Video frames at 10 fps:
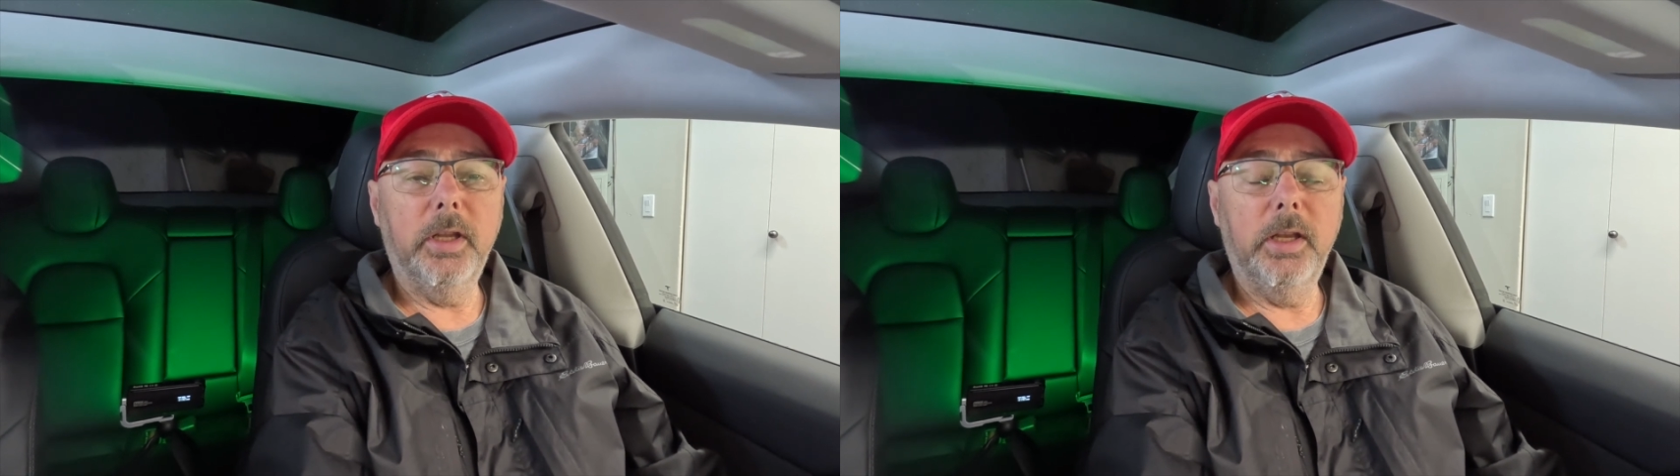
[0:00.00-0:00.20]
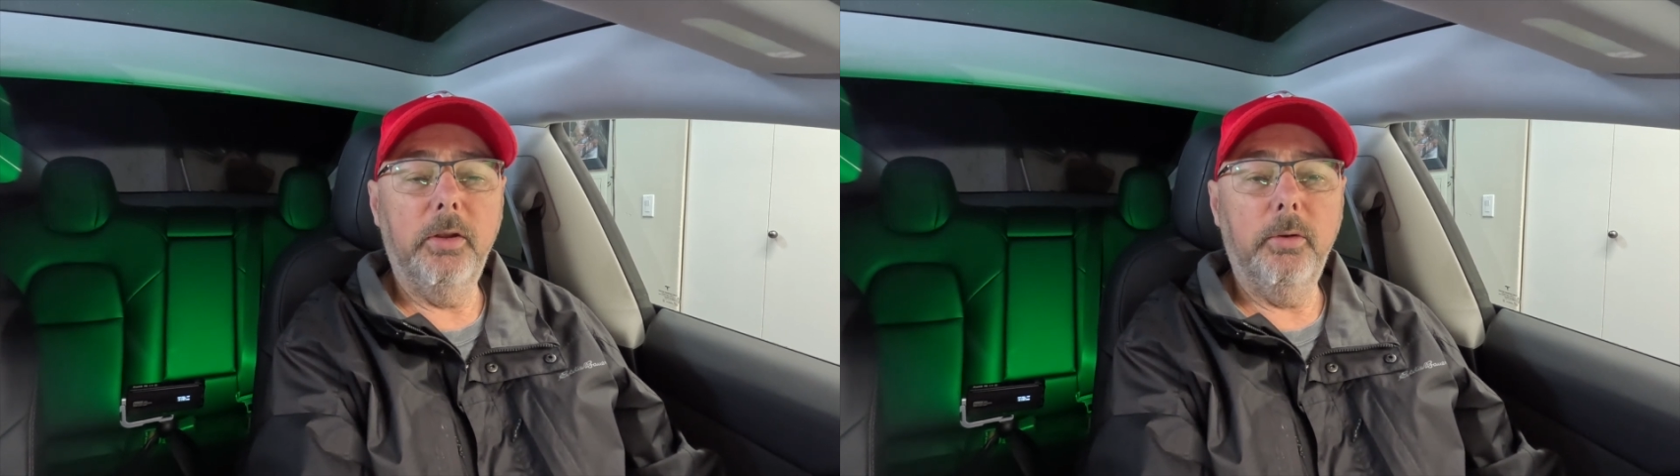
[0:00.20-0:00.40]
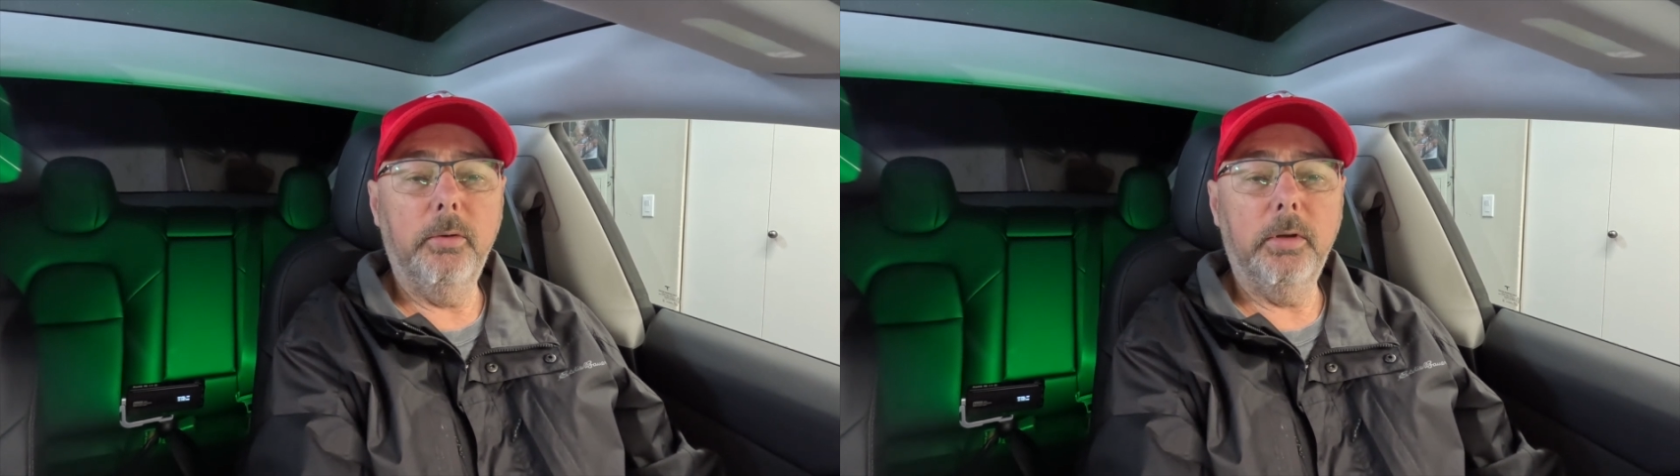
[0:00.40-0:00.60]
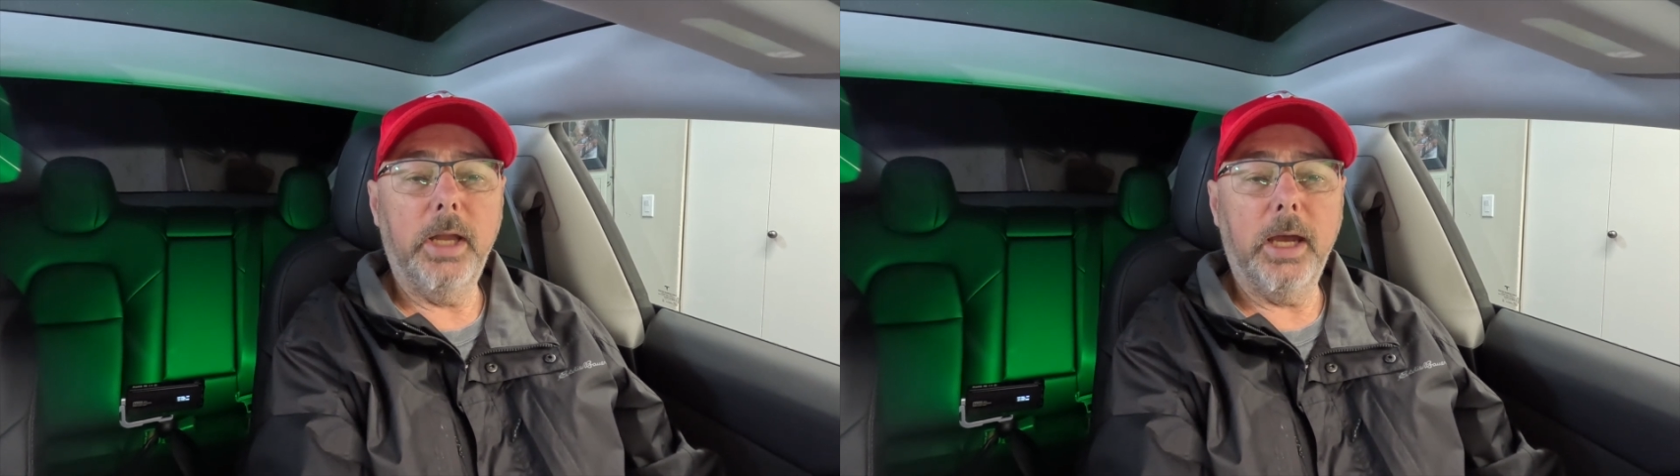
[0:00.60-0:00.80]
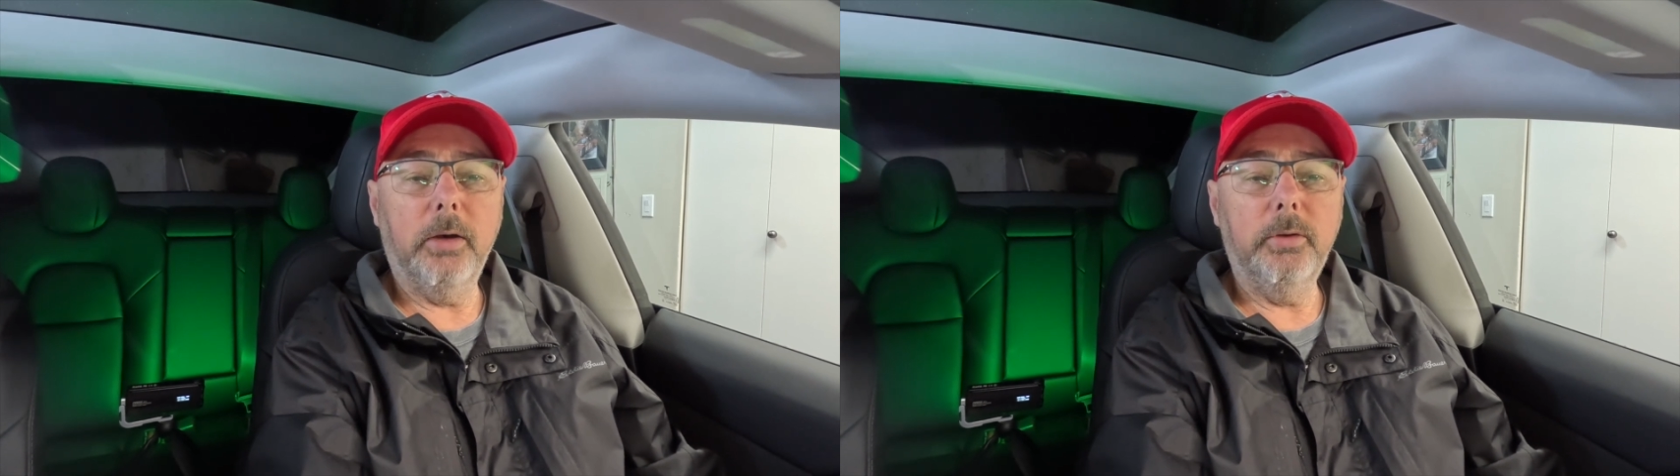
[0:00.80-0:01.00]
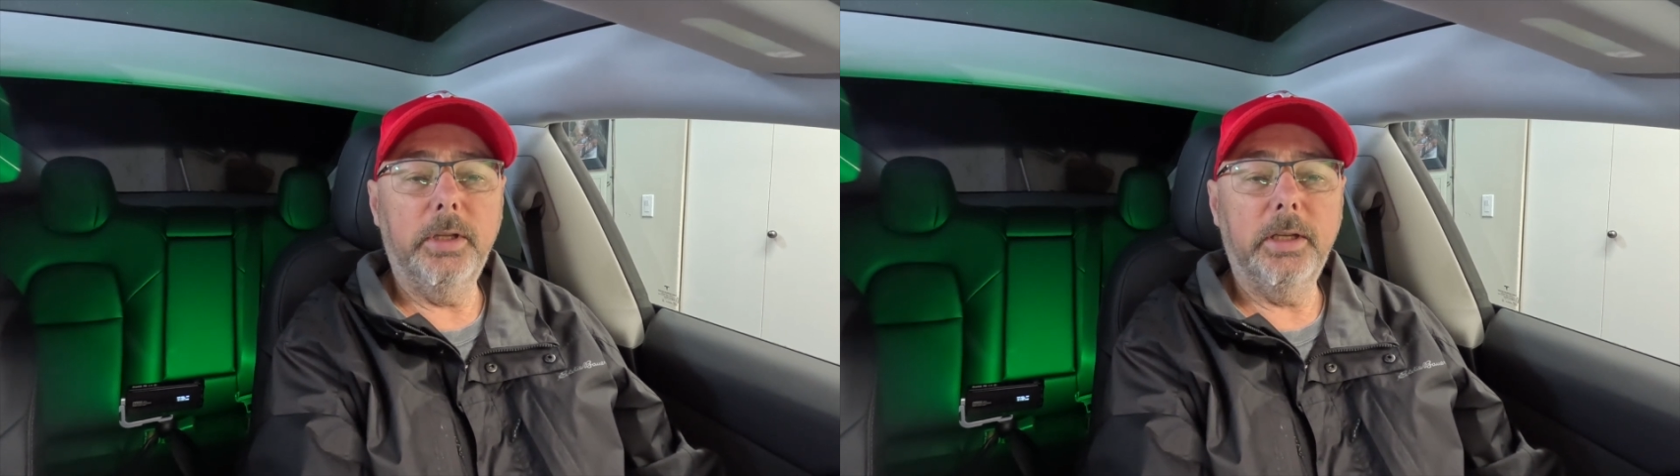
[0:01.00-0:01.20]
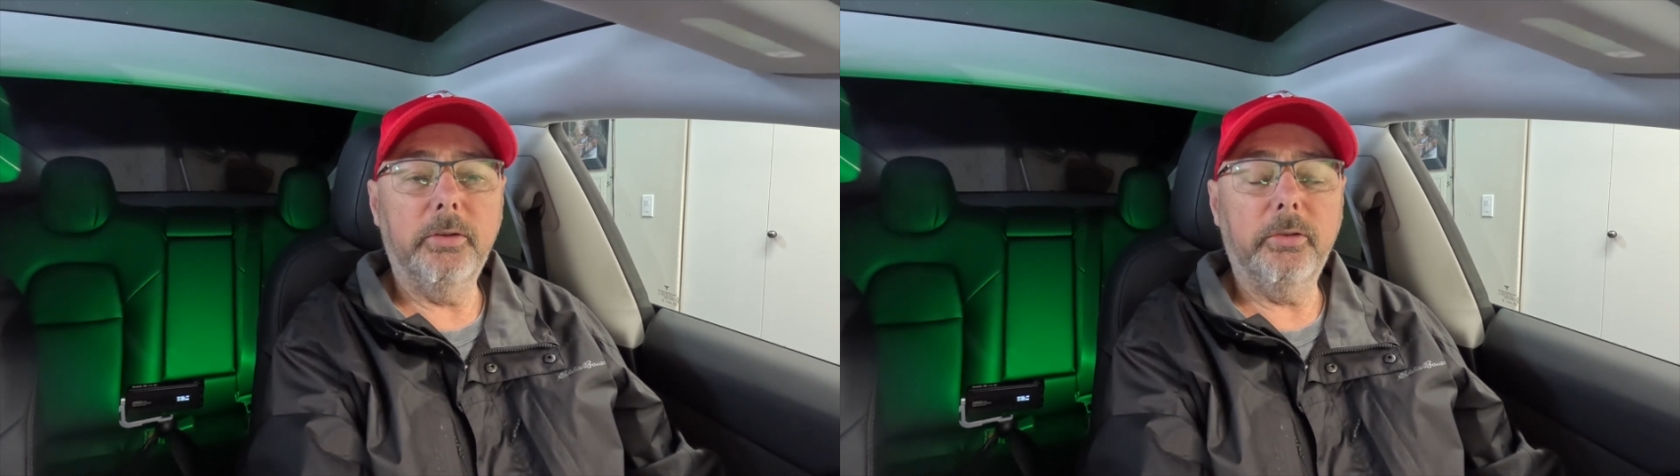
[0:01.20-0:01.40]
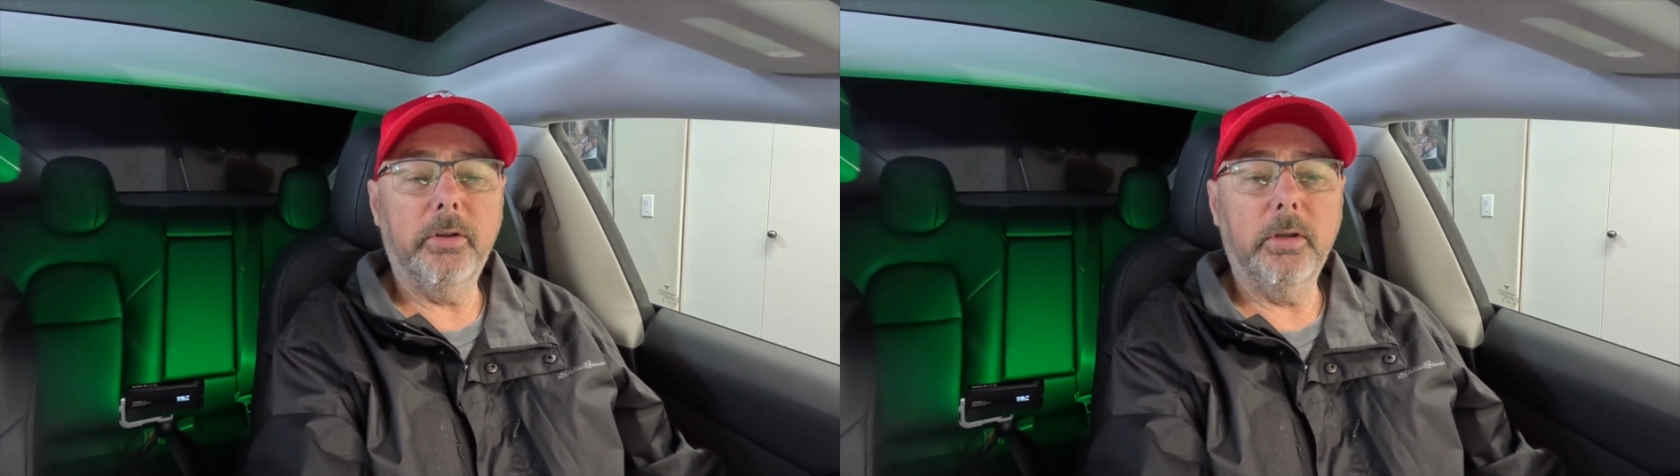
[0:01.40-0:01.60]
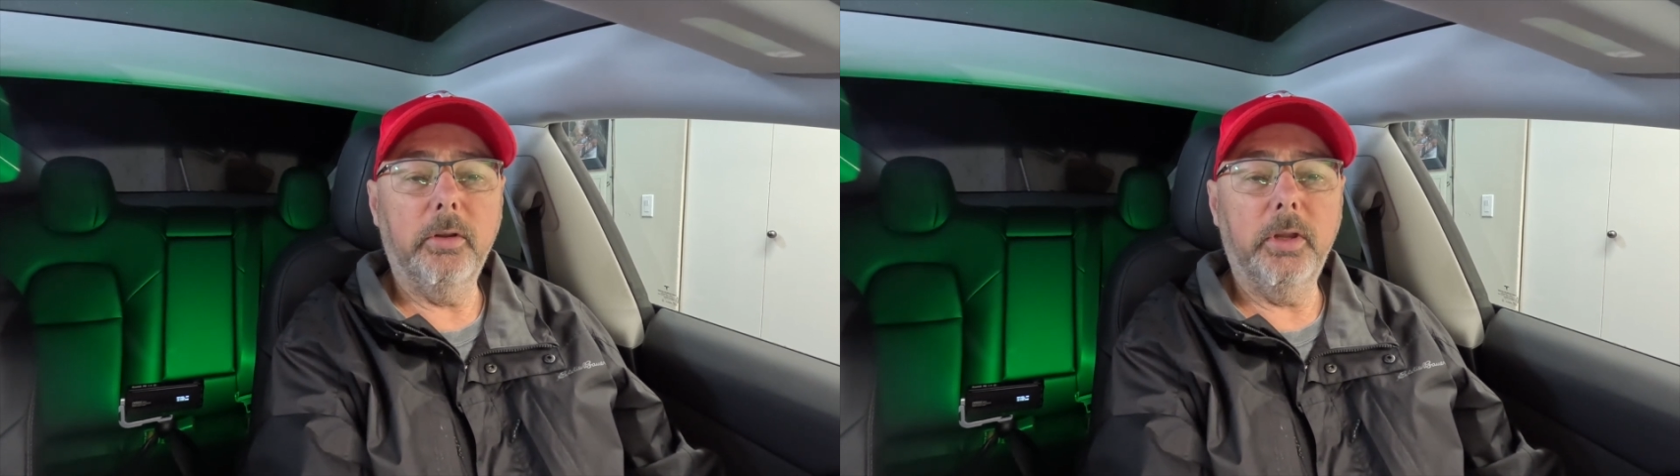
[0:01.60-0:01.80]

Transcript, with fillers: they do now list